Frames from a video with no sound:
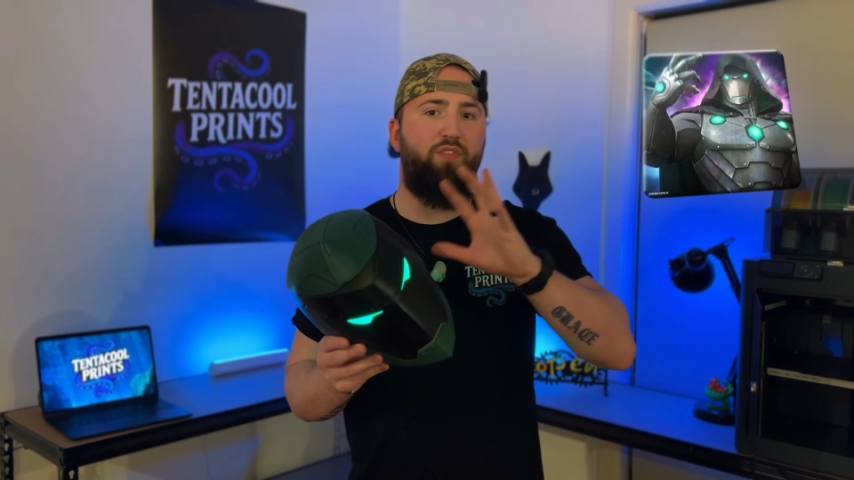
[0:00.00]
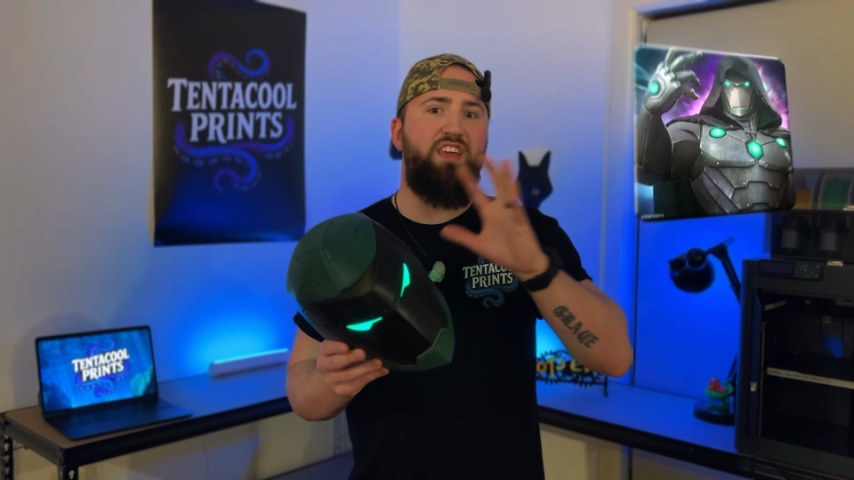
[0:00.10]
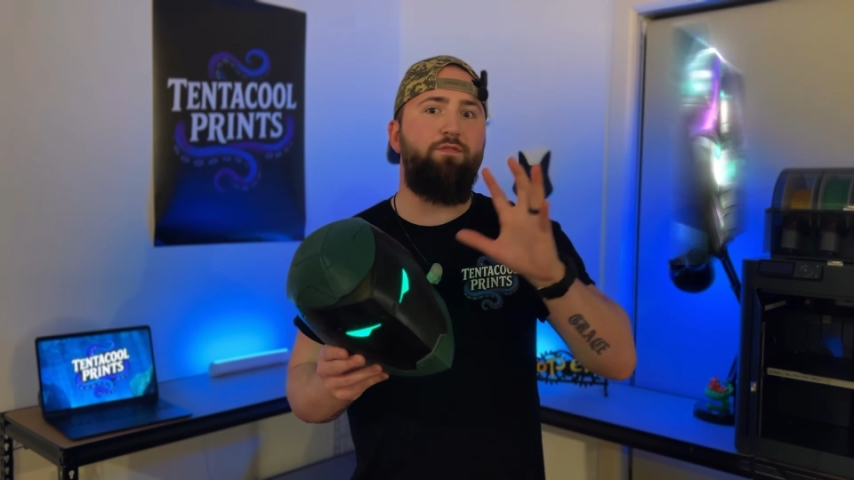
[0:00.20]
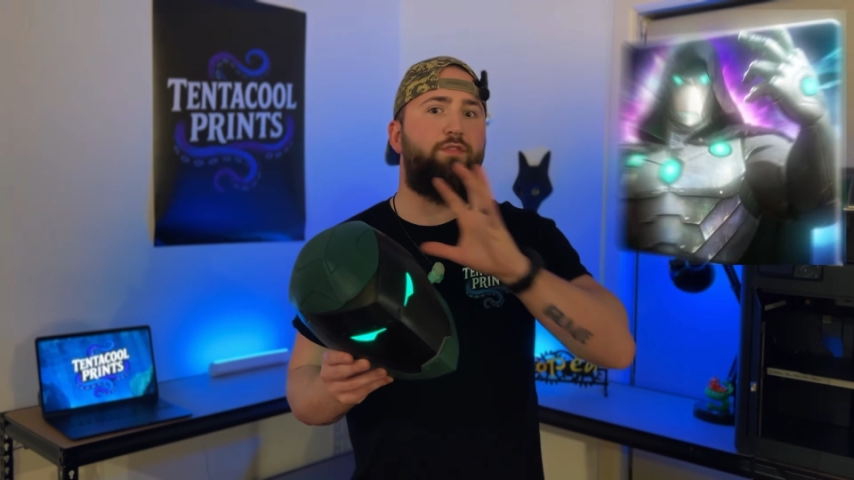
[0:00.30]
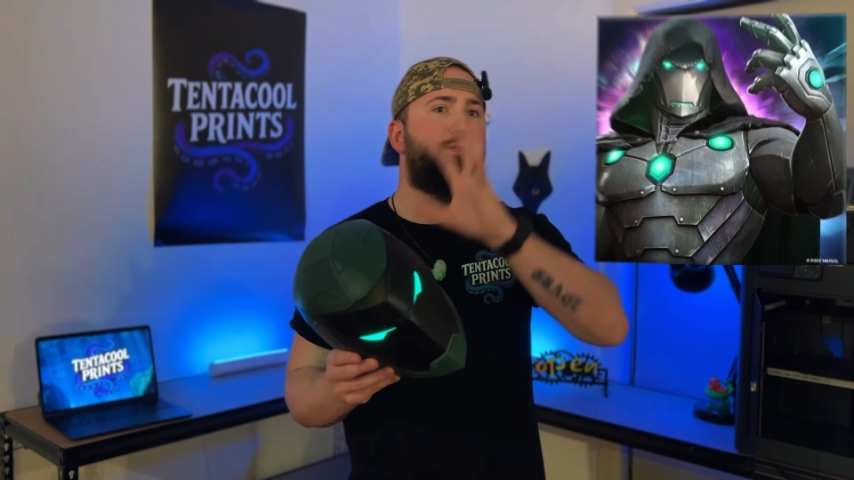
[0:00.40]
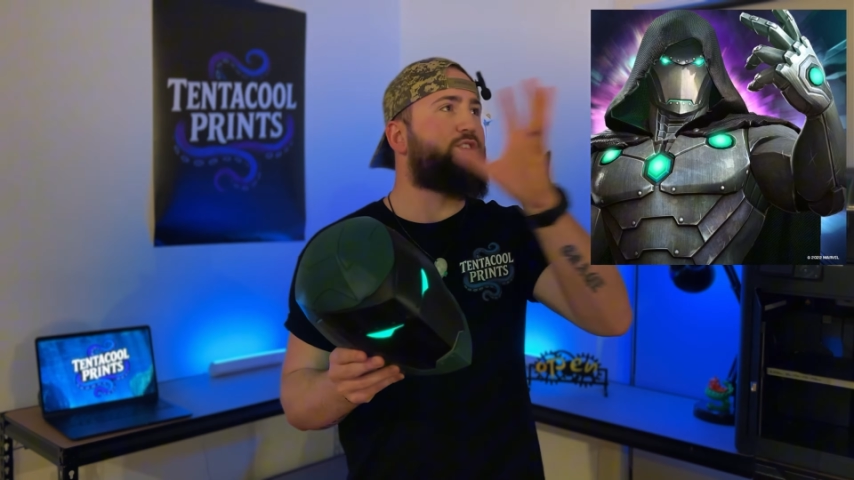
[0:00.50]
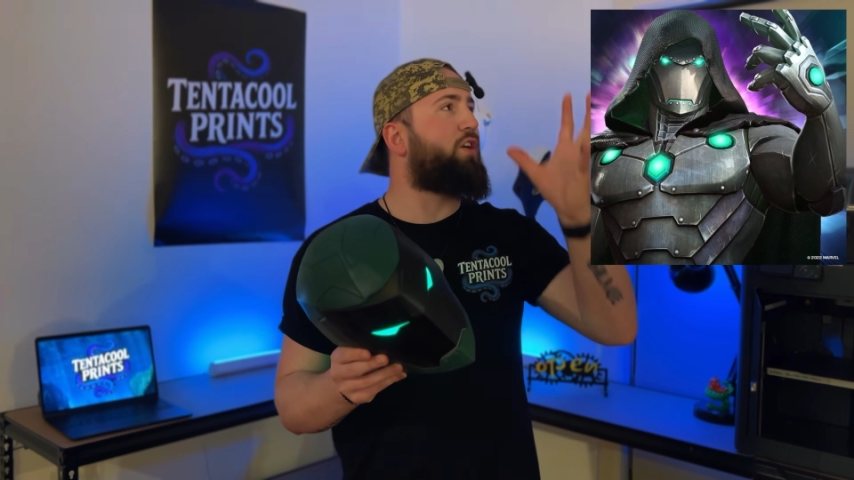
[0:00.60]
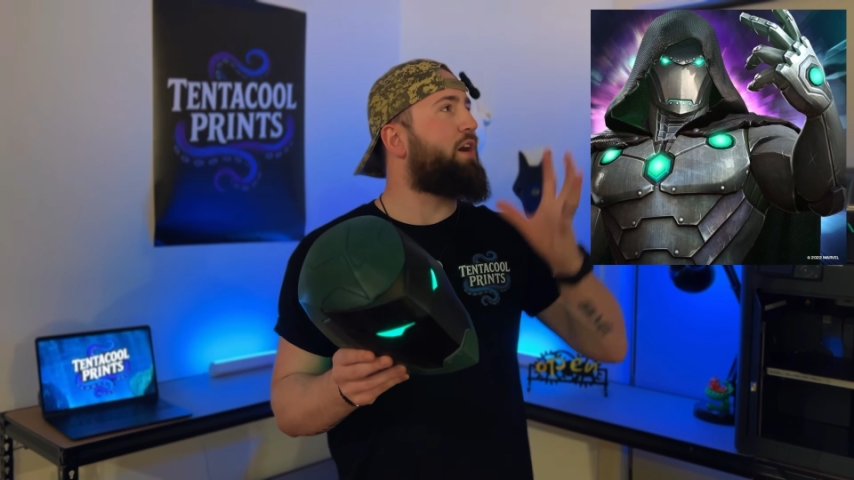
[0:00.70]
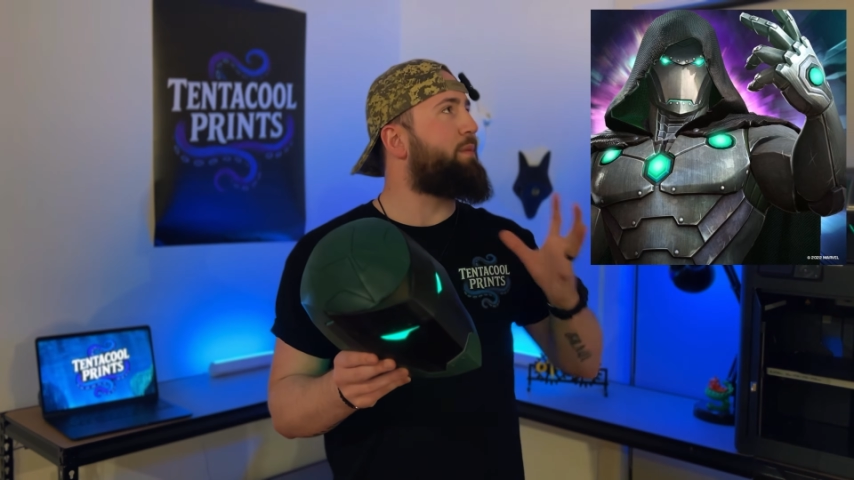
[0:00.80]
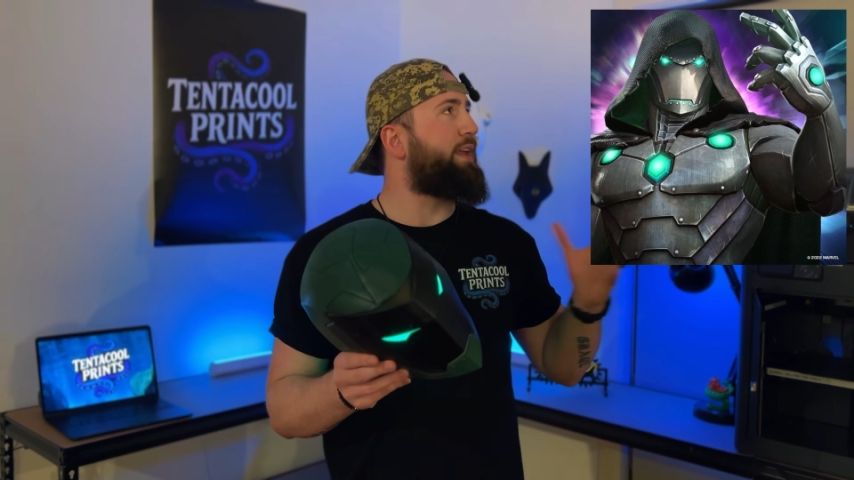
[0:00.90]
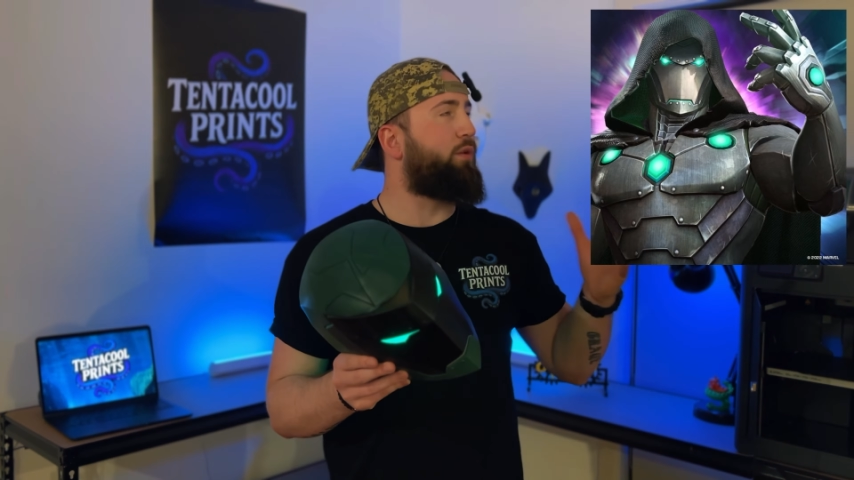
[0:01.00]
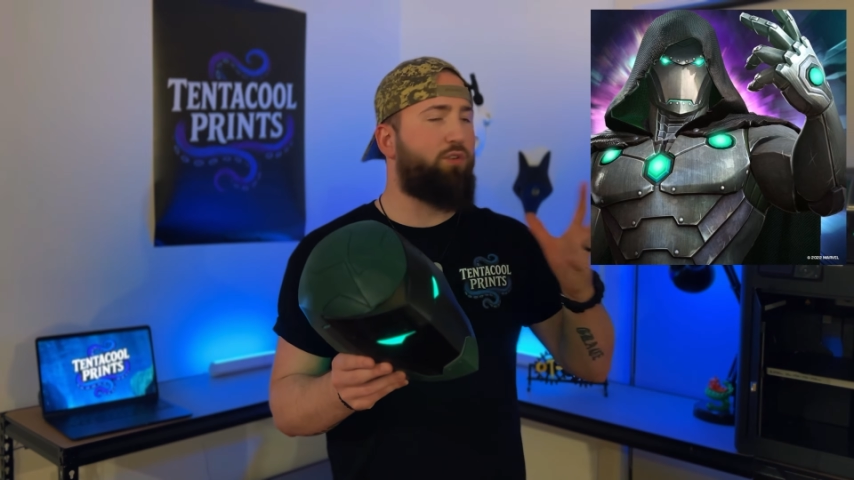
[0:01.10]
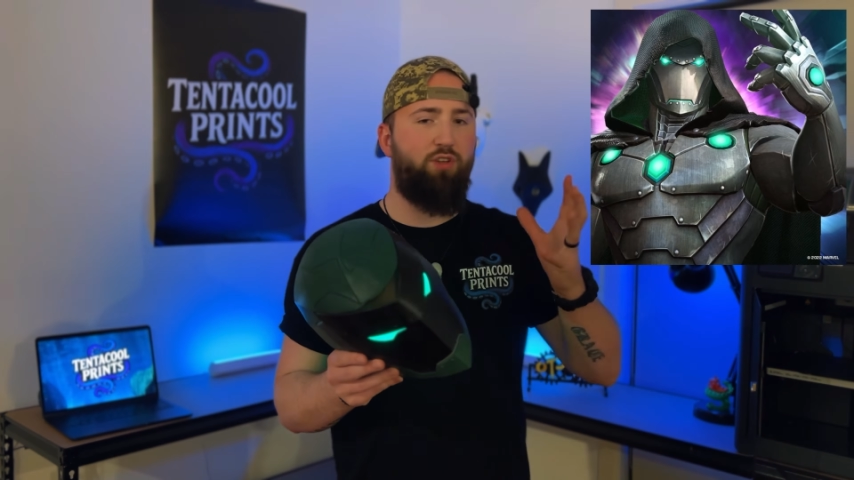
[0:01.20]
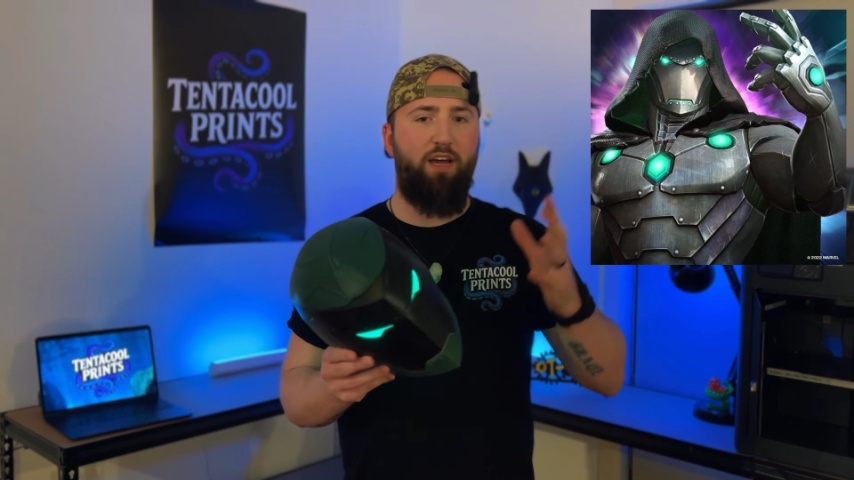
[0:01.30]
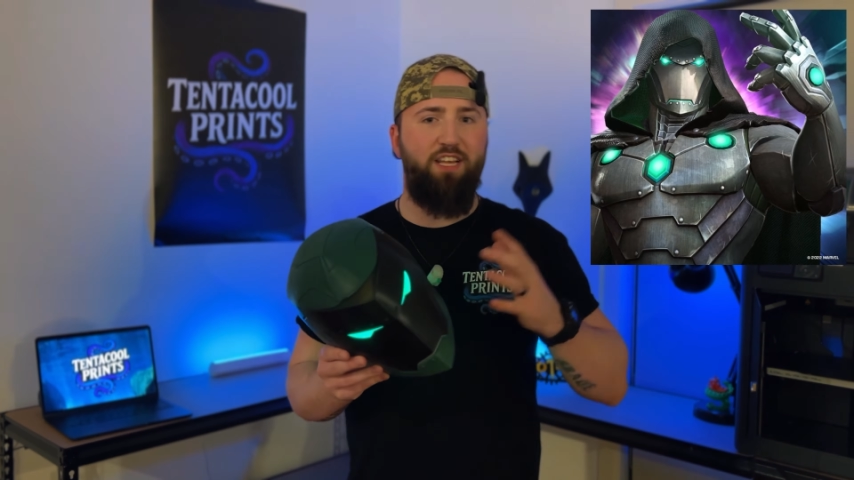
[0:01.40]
the infamous Iron Man looks like.